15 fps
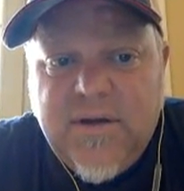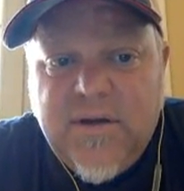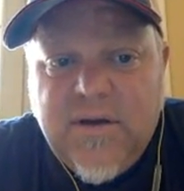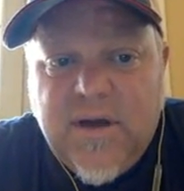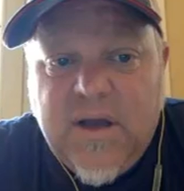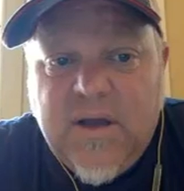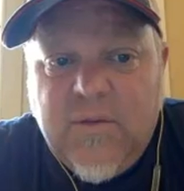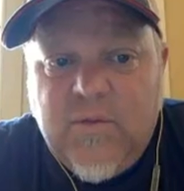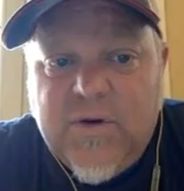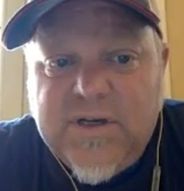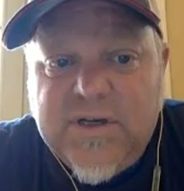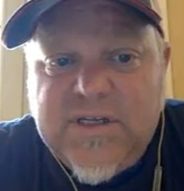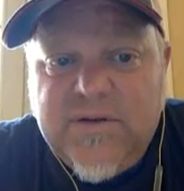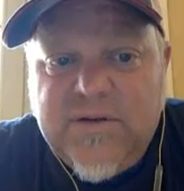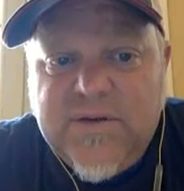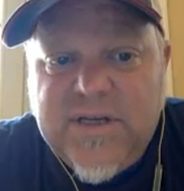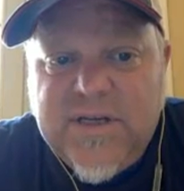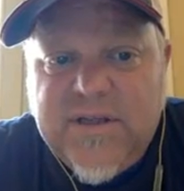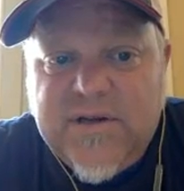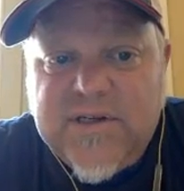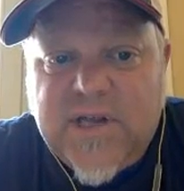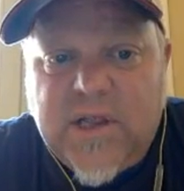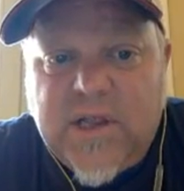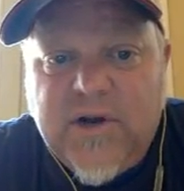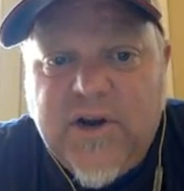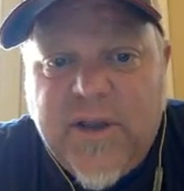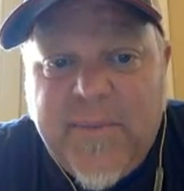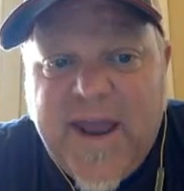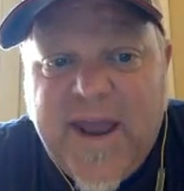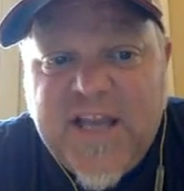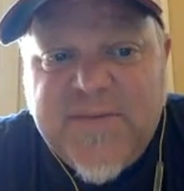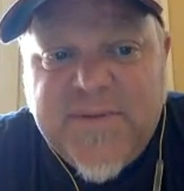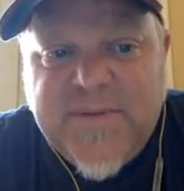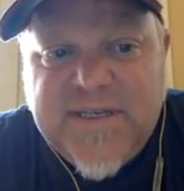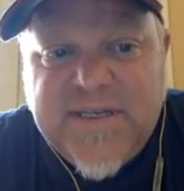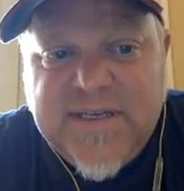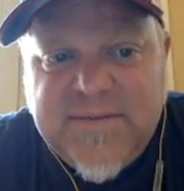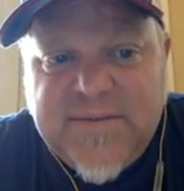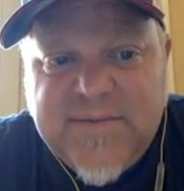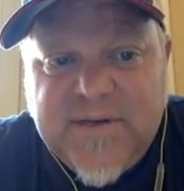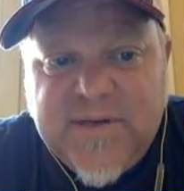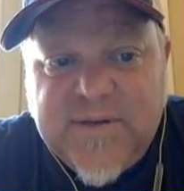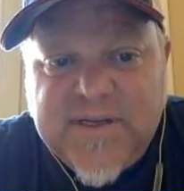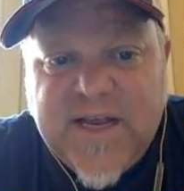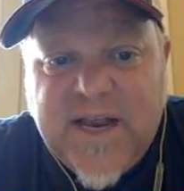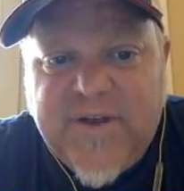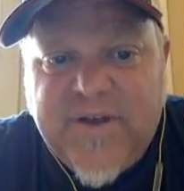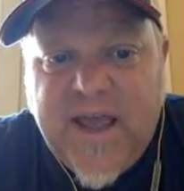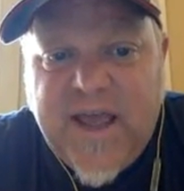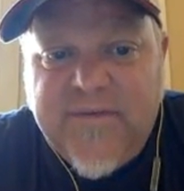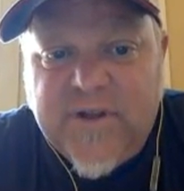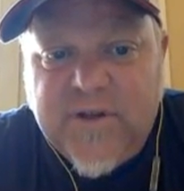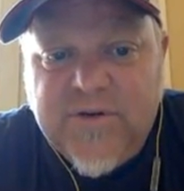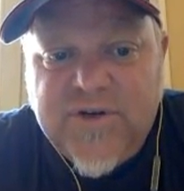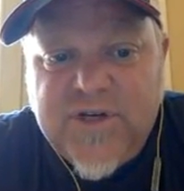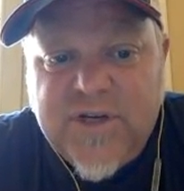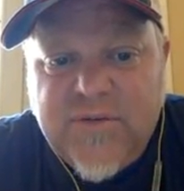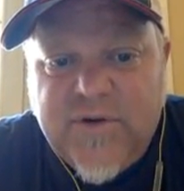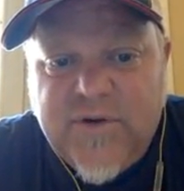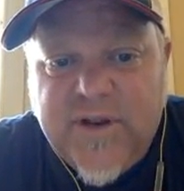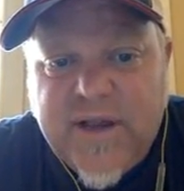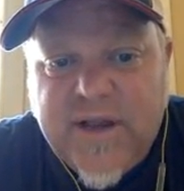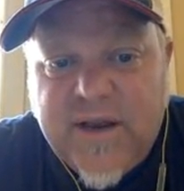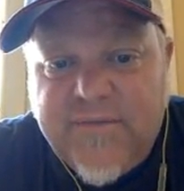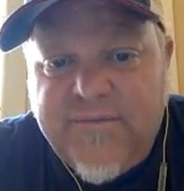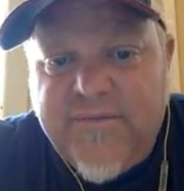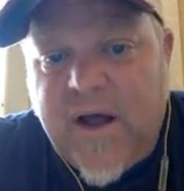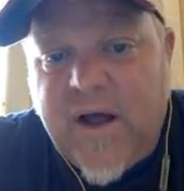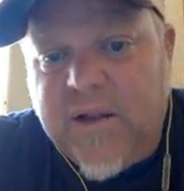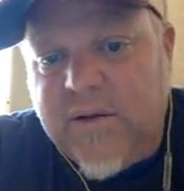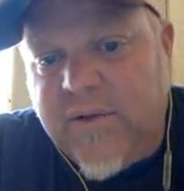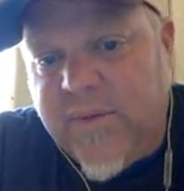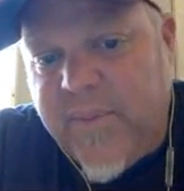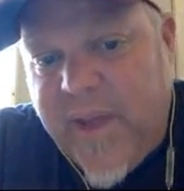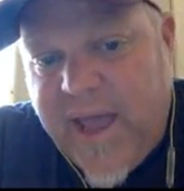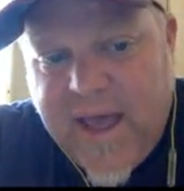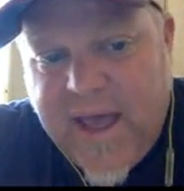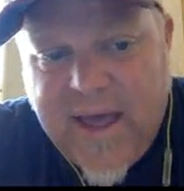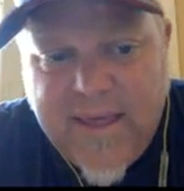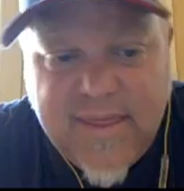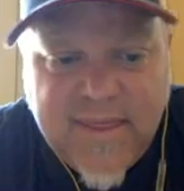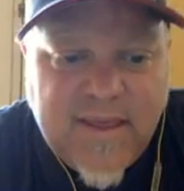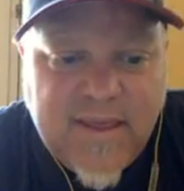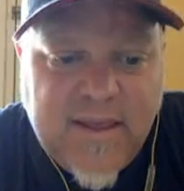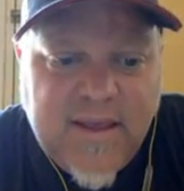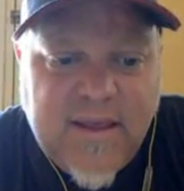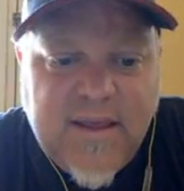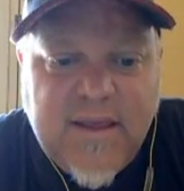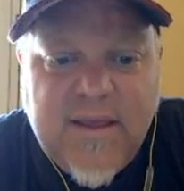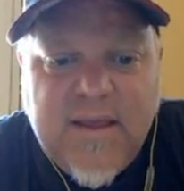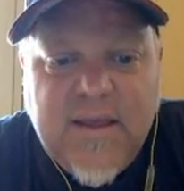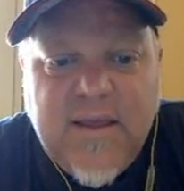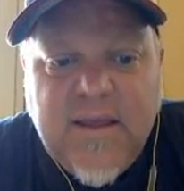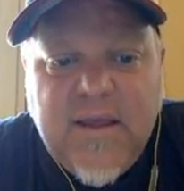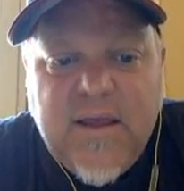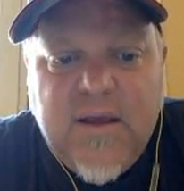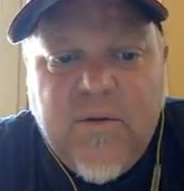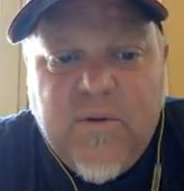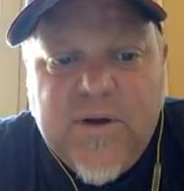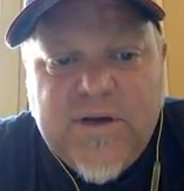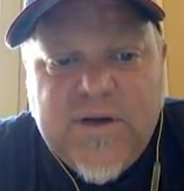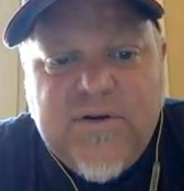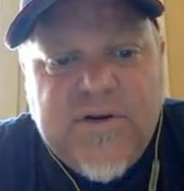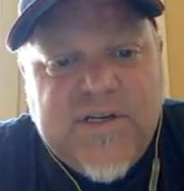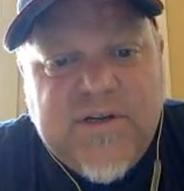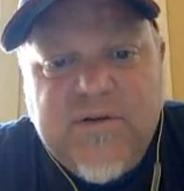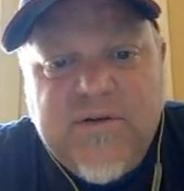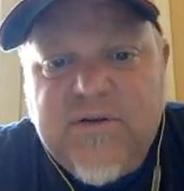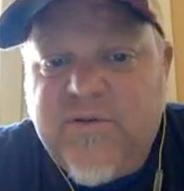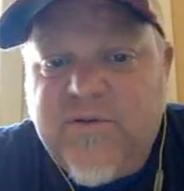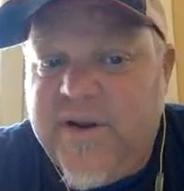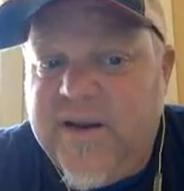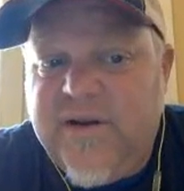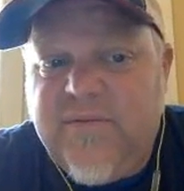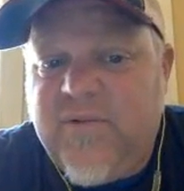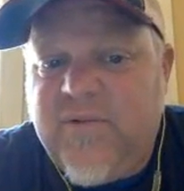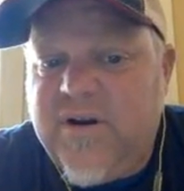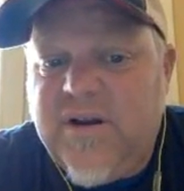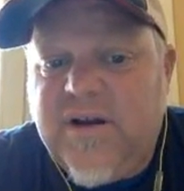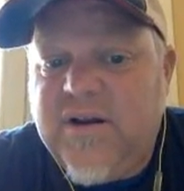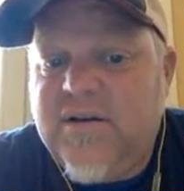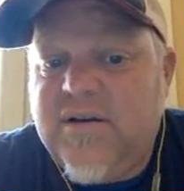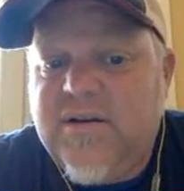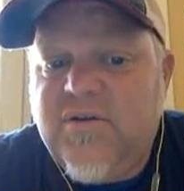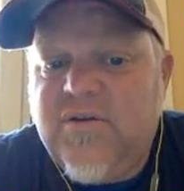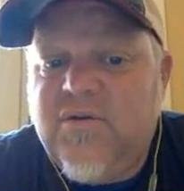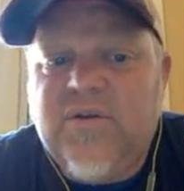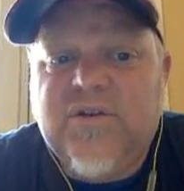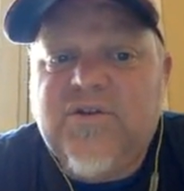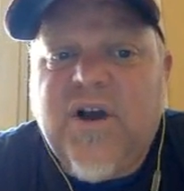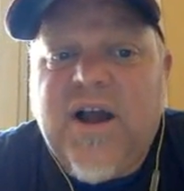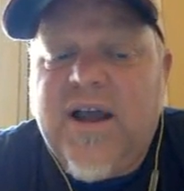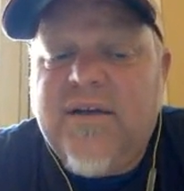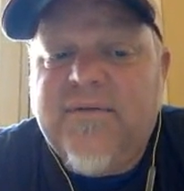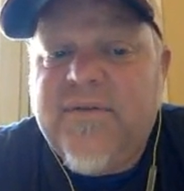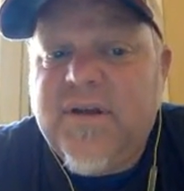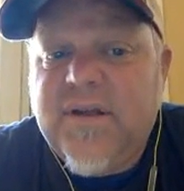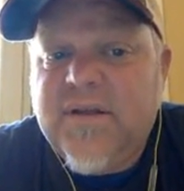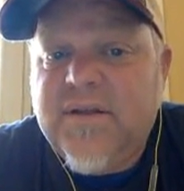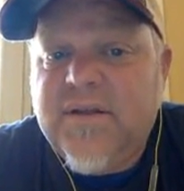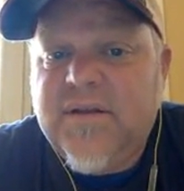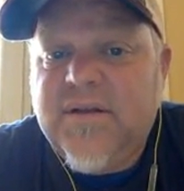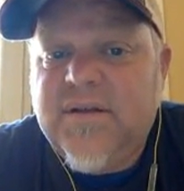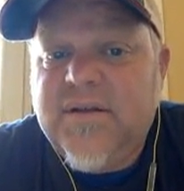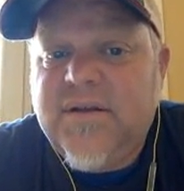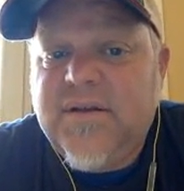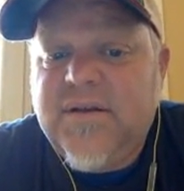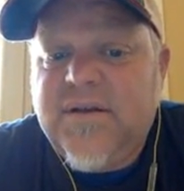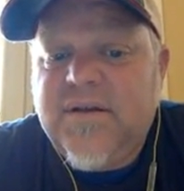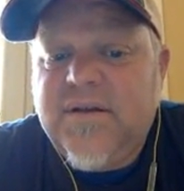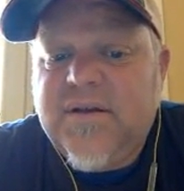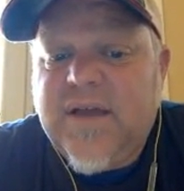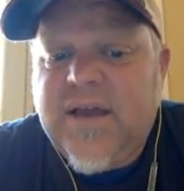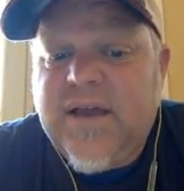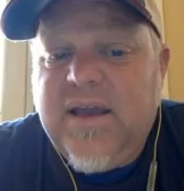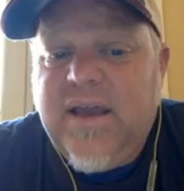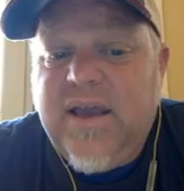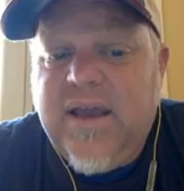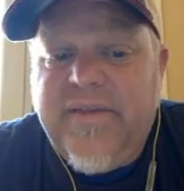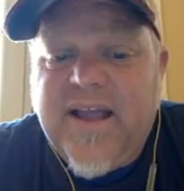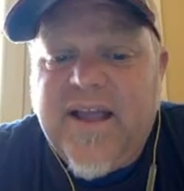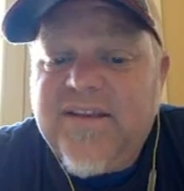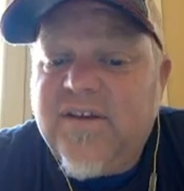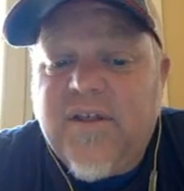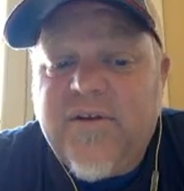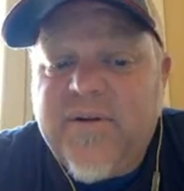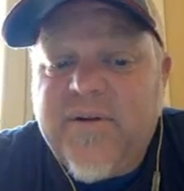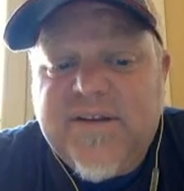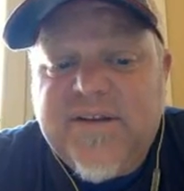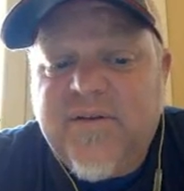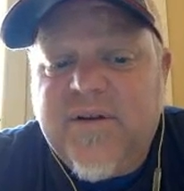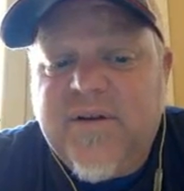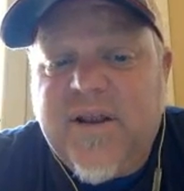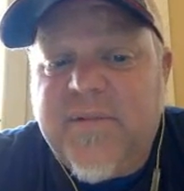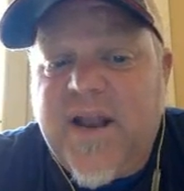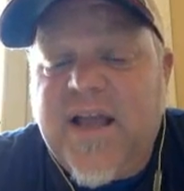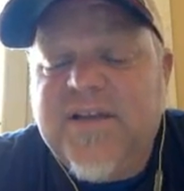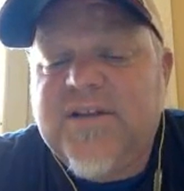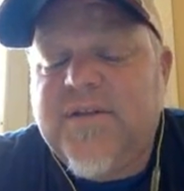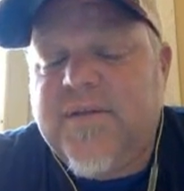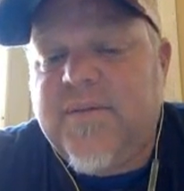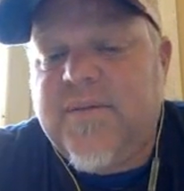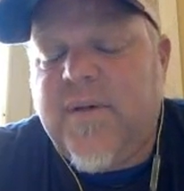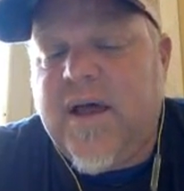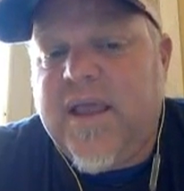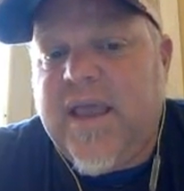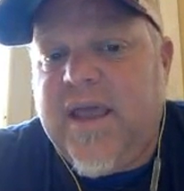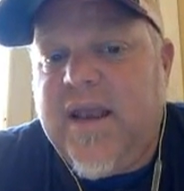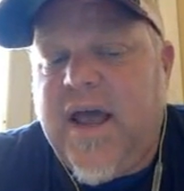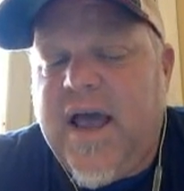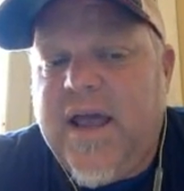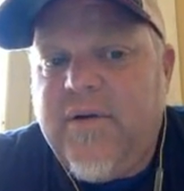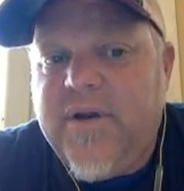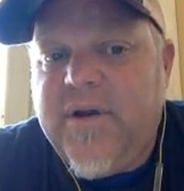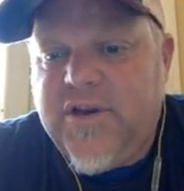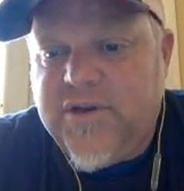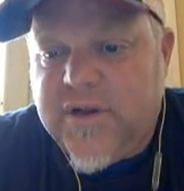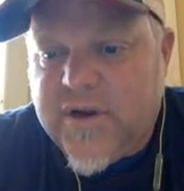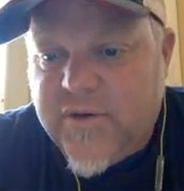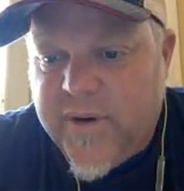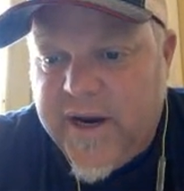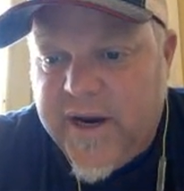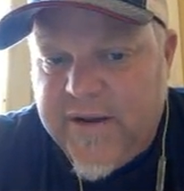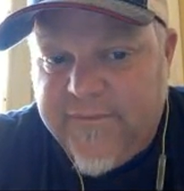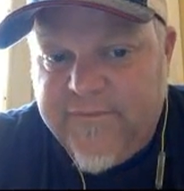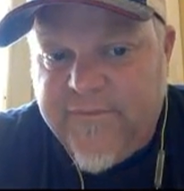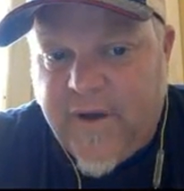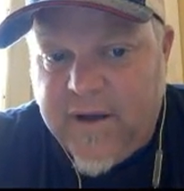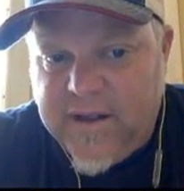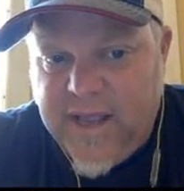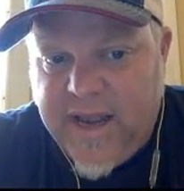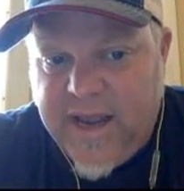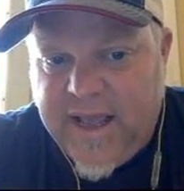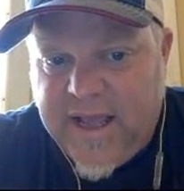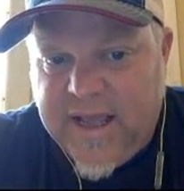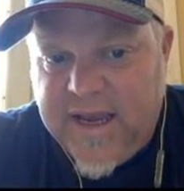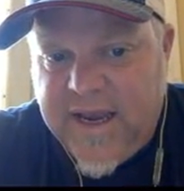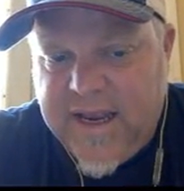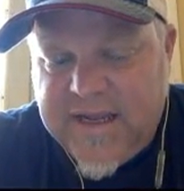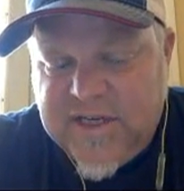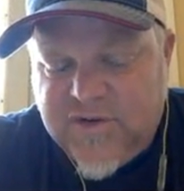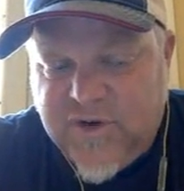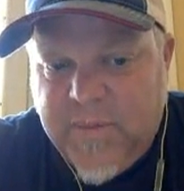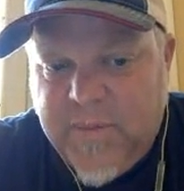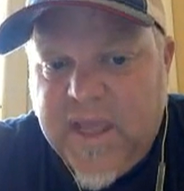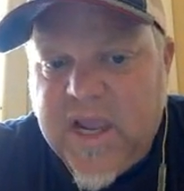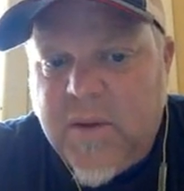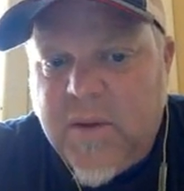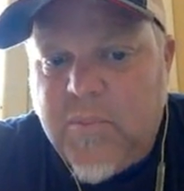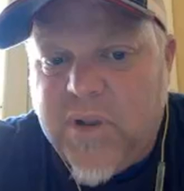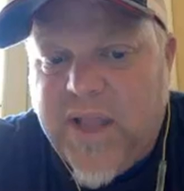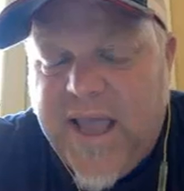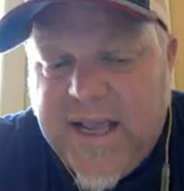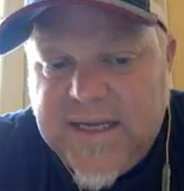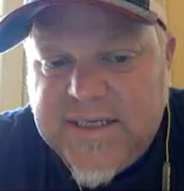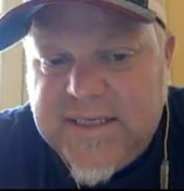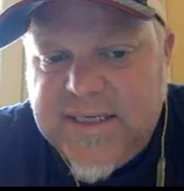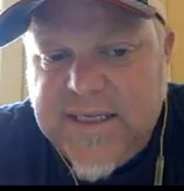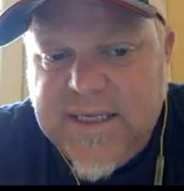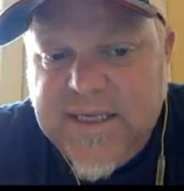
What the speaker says: One student did theirs on learning management systems, so it's kind of an evolution where you kind of follow the path. One student created one on Google Drive. Okay, and that's all there is to it. I mean, again, I don't need you to create an extremely complex